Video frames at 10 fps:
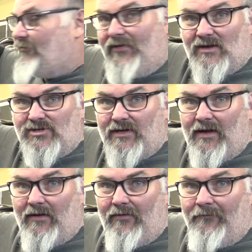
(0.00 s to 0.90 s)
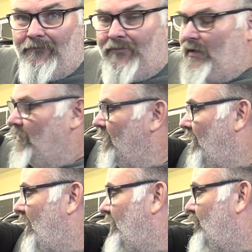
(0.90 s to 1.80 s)
section here
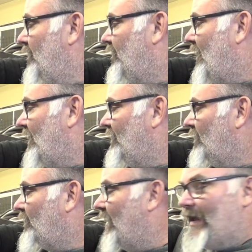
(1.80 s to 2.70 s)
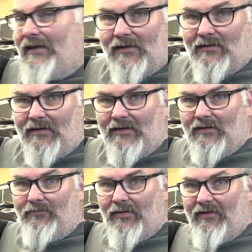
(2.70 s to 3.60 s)
and put that
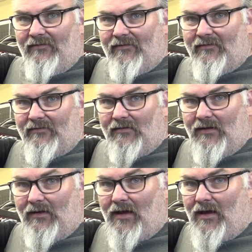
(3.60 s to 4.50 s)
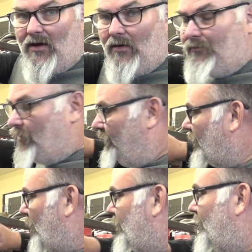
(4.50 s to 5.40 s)
triangulated piece on both
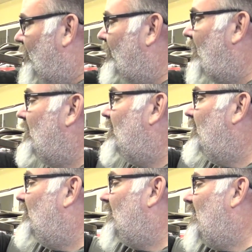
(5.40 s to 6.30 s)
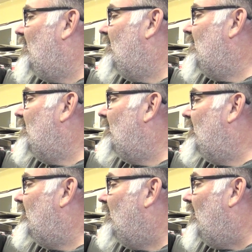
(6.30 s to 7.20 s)
sides for the vent, because it kind of needed
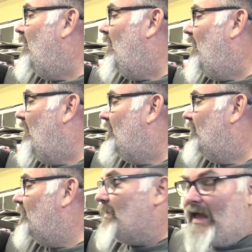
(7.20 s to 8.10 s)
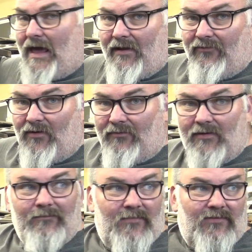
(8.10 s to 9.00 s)
it for the mechanics of
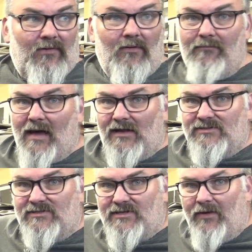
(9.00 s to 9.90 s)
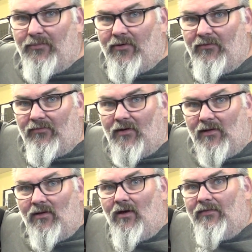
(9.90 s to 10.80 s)
it, so it matched the same
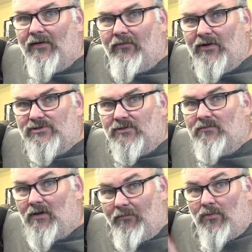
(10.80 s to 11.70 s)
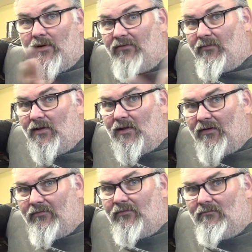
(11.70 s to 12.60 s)
profile on the original. I'm pointing to my
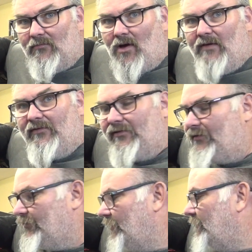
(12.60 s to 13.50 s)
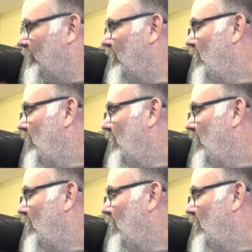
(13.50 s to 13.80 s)
left, Ivy's over there.